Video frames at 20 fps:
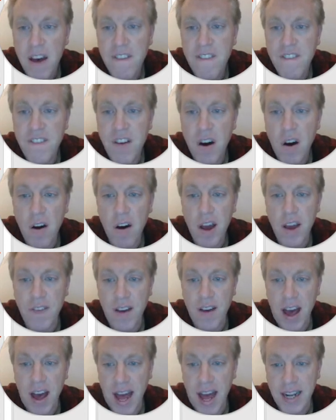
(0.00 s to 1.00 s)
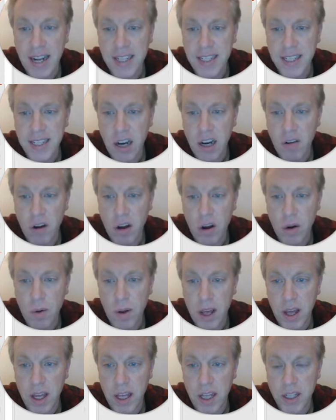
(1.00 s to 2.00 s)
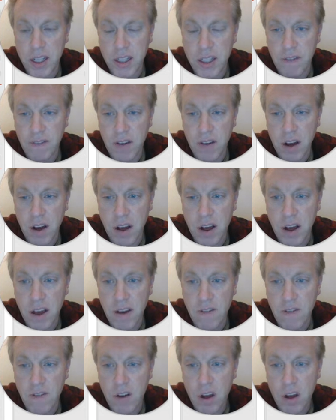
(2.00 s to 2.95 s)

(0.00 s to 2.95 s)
5 add 0 is 5,